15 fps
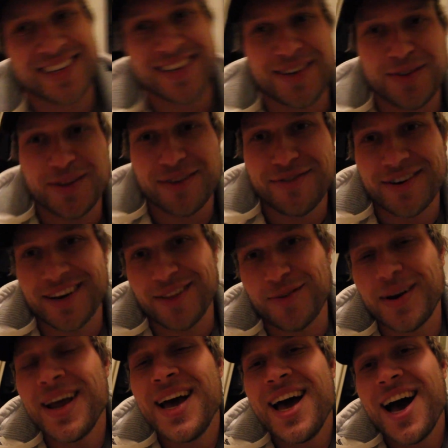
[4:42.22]
gonna go look for another
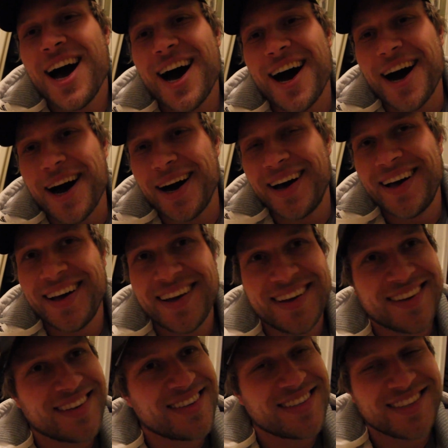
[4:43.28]
one. Uh,
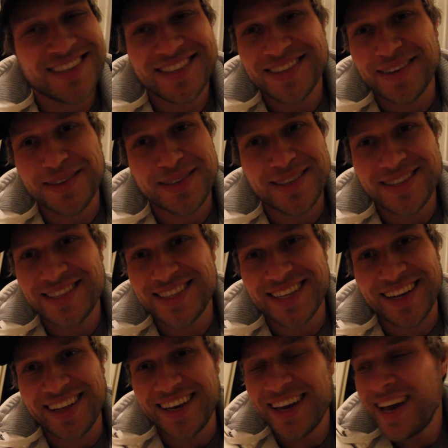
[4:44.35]
he's just so
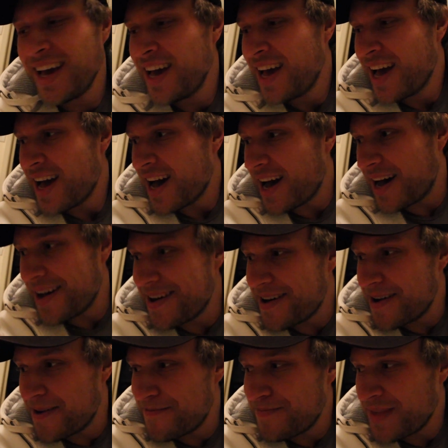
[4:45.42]
silly.
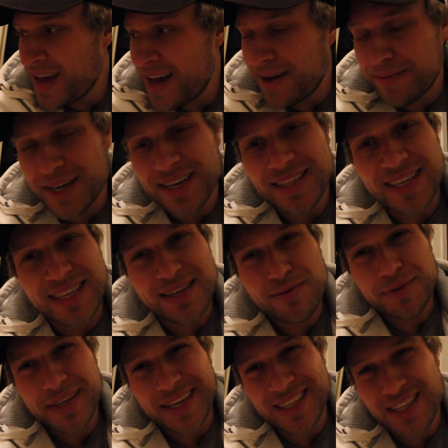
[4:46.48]
Um, yeah, because I
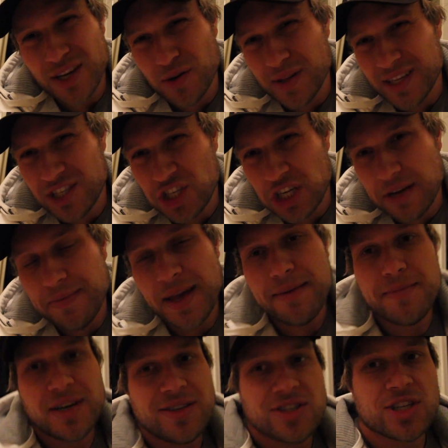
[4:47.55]
didn't really get to go to the gym
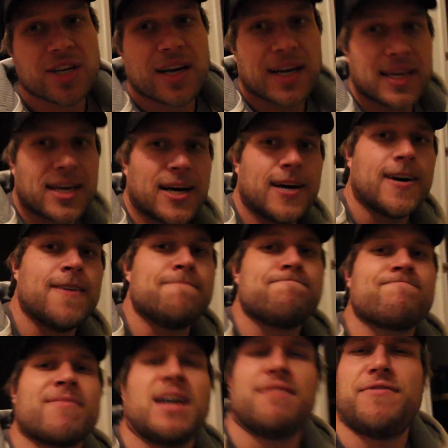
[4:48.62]
that much, I, uh,
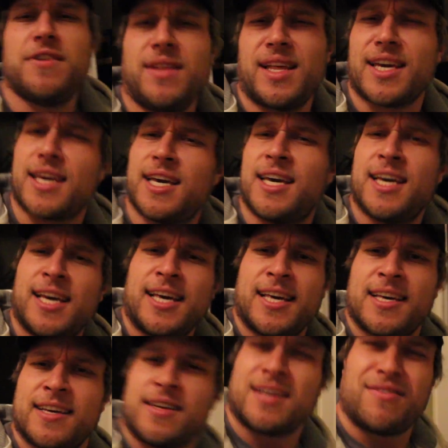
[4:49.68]
I feel like
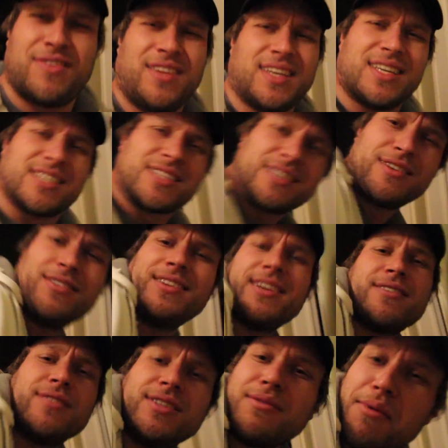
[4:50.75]
I feel like certain
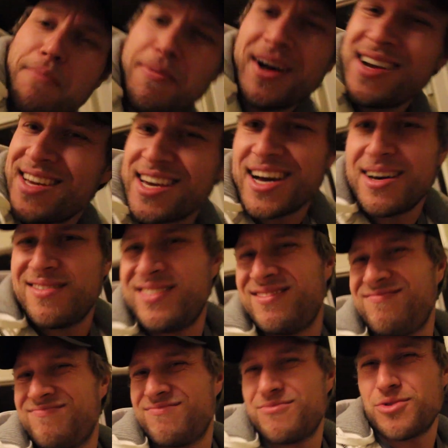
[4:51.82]
areas of my body got
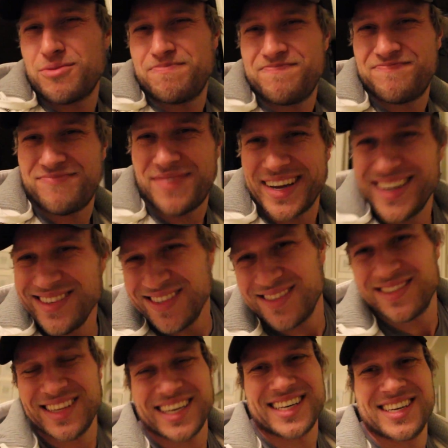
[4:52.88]
more bigger.
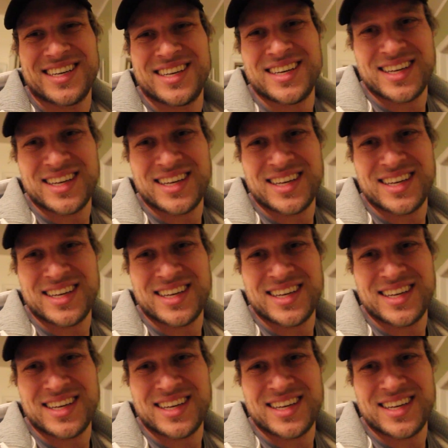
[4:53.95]
Like